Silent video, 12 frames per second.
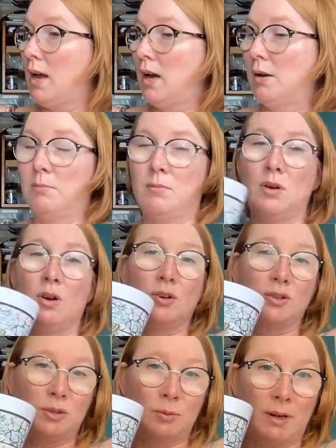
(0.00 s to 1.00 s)

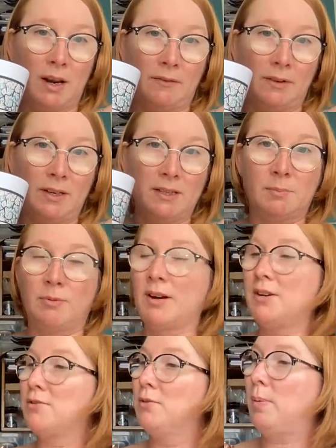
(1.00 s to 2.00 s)
onto another
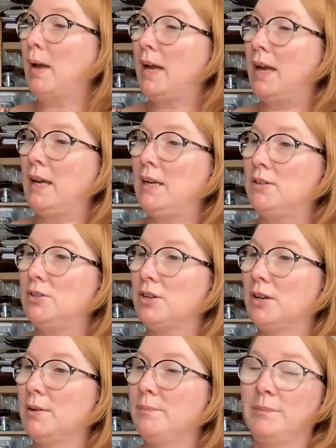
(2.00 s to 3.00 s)
inspirational
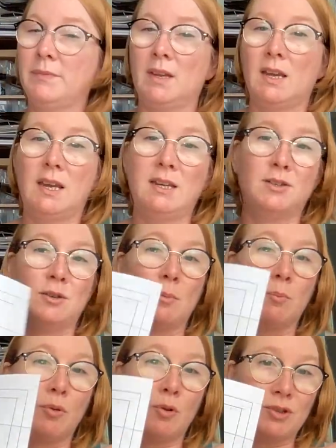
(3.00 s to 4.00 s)
page, into
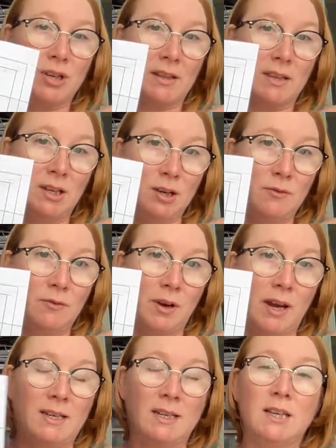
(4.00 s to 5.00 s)
a project that you've
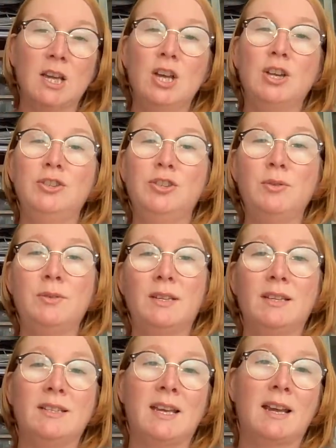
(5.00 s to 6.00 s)
created
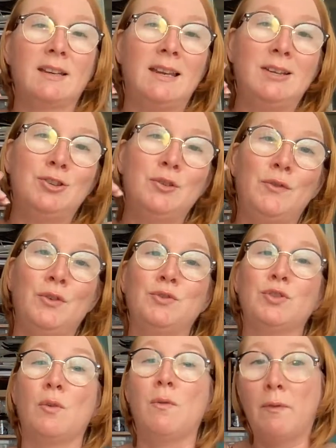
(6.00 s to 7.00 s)
using the techniques you've
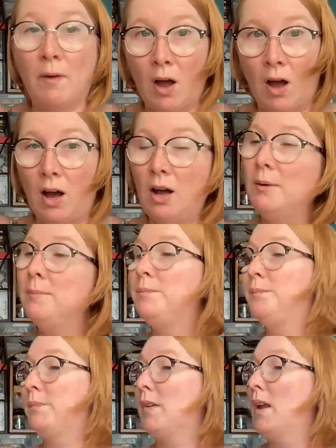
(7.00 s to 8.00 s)
used so far,
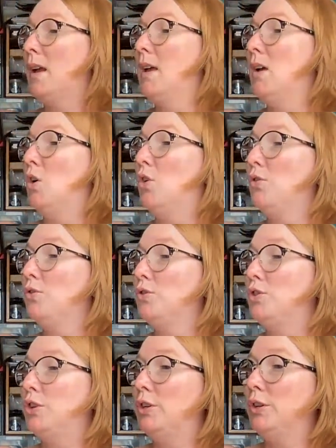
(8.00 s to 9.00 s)

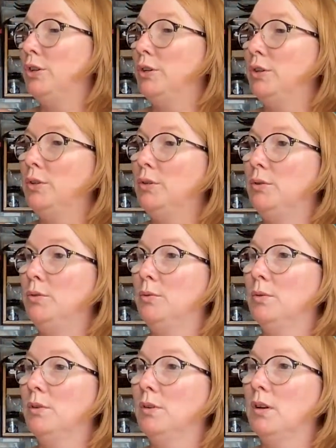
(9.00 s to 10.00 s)

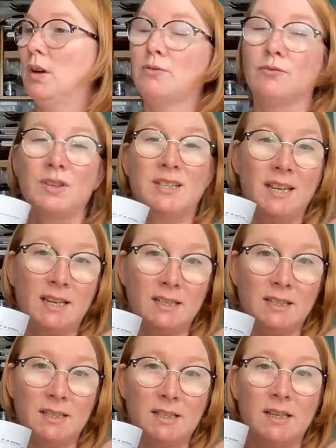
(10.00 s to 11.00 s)
onto
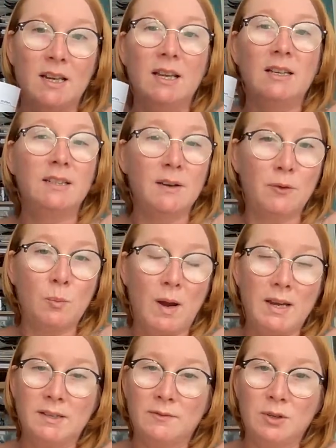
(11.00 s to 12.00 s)
resist, different
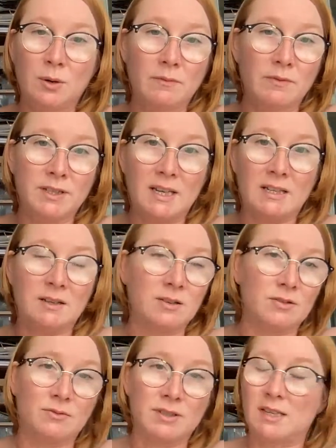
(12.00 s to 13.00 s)
ways of doing resist,
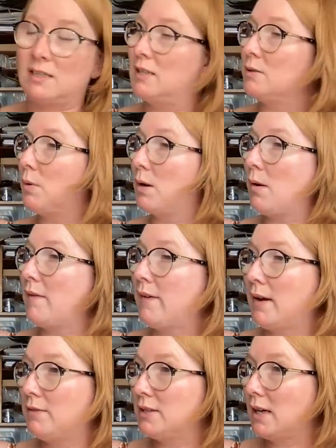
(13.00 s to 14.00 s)
because resist is one of my
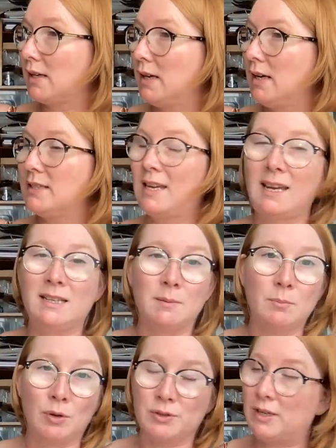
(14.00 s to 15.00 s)
favorite techniques, heat
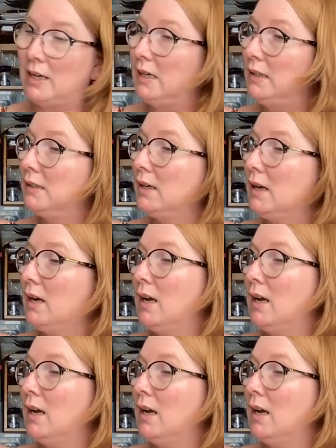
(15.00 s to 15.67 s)
embossing,